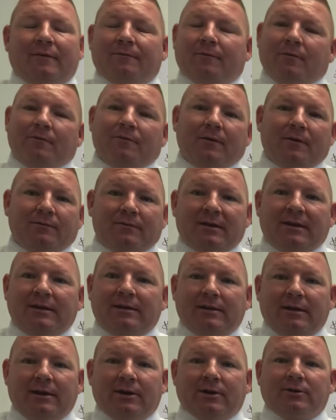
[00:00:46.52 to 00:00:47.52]
for
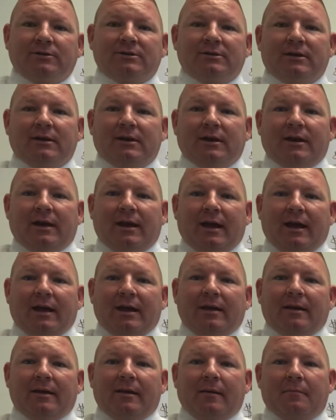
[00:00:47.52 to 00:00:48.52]
15 years.
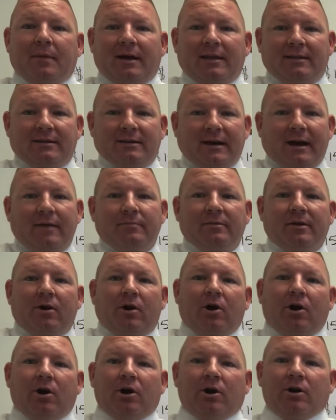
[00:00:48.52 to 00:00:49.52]
And by the time
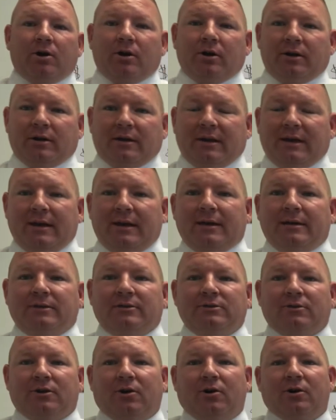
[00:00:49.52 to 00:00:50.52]
that our
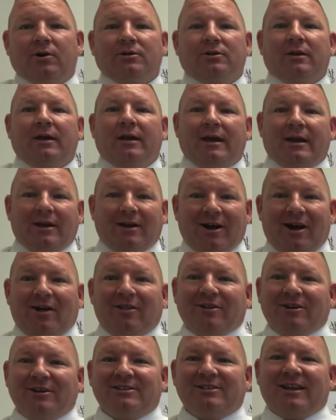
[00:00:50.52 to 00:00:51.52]
kids are in
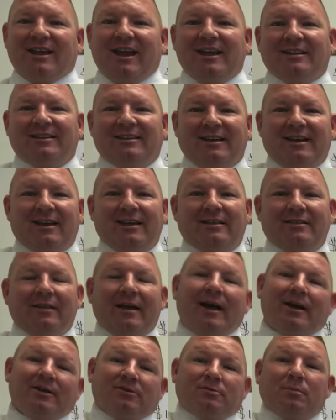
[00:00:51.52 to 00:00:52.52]
college at 18,
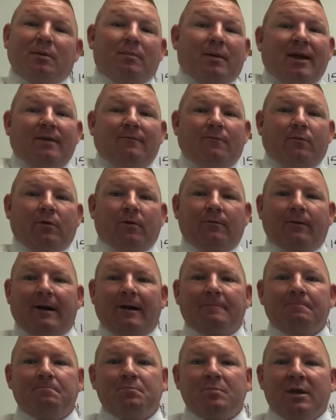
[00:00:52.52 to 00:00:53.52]
the house will be paid for,
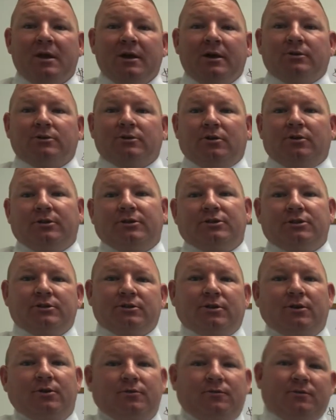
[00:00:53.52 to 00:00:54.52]
right? So let's
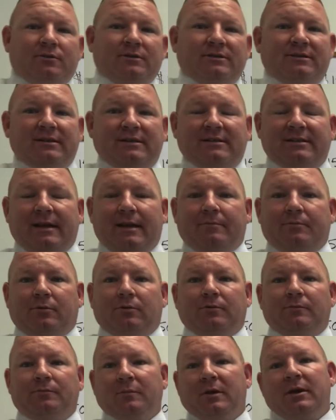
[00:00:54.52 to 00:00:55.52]
just go through this
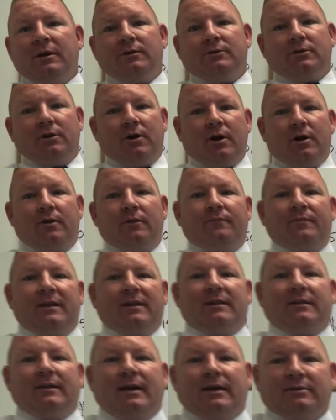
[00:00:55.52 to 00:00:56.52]
example. So
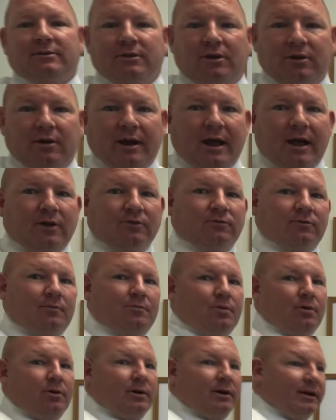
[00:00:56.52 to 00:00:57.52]
$150,000 house, we
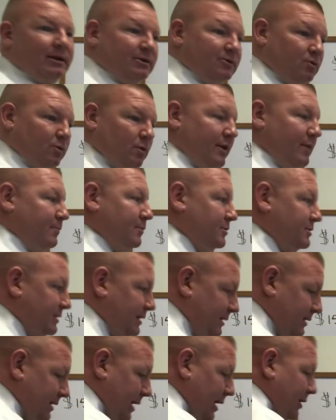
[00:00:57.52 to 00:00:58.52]
put
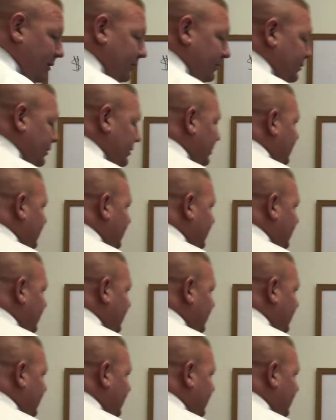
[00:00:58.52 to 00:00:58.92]
20% down.